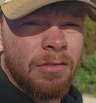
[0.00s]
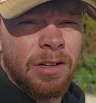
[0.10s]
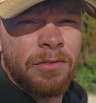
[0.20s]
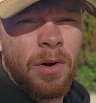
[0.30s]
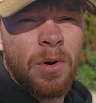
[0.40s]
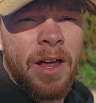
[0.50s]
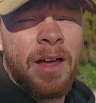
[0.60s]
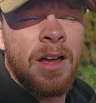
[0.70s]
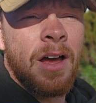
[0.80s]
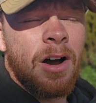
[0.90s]
really fault it.
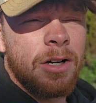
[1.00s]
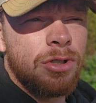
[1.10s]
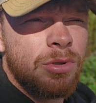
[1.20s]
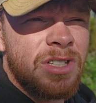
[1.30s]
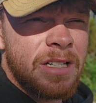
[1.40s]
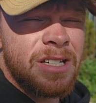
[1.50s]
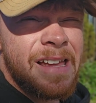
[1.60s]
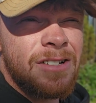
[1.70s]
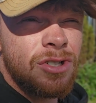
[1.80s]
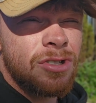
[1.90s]
I use this
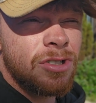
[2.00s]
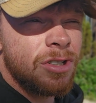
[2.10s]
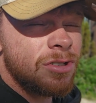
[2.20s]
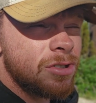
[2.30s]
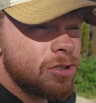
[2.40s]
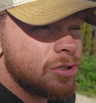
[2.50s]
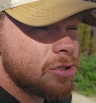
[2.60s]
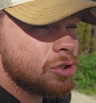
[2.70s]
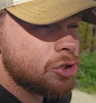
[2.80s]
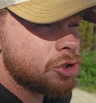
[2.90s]
in
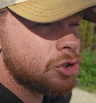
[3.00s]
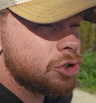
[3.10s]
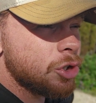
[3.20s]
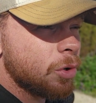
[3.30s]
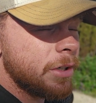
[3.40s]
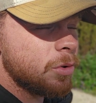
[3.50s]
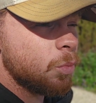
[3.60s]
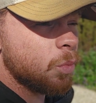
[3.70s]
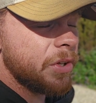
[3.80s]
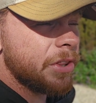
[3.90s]
joint
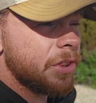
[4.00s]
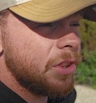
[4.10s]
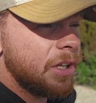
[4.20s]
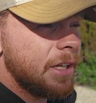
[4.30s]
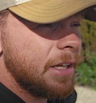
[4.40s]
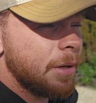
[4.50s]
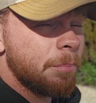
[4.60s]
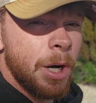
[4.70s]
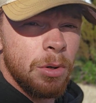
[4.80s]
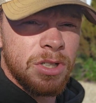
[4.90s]
with the
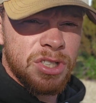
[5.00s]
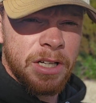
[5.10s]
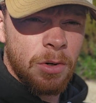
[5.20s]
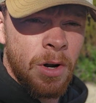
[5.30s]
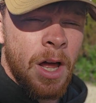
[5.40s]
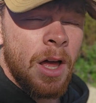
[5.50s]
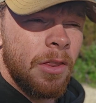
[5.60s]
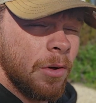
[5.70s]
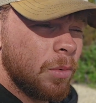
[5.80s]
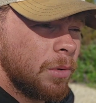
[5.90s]
Polar Seal
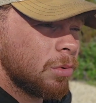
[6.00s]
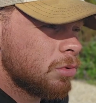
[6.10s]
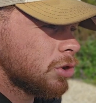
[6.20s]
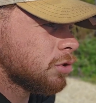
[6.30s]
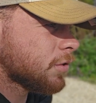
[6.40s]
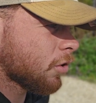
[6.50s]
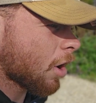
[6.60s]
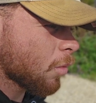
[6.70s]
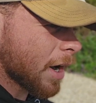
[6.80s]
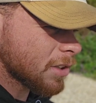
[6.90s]
that we will use for
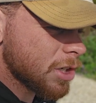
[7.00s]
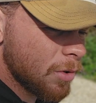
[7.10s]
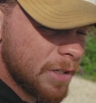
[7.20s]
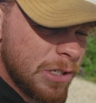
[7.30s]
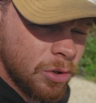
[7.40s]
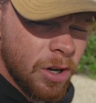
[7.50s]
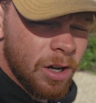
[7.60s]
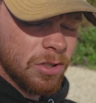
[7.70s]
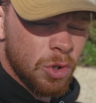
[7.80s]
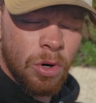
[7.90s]
our wax coatings on
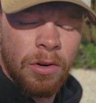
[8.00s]
our sort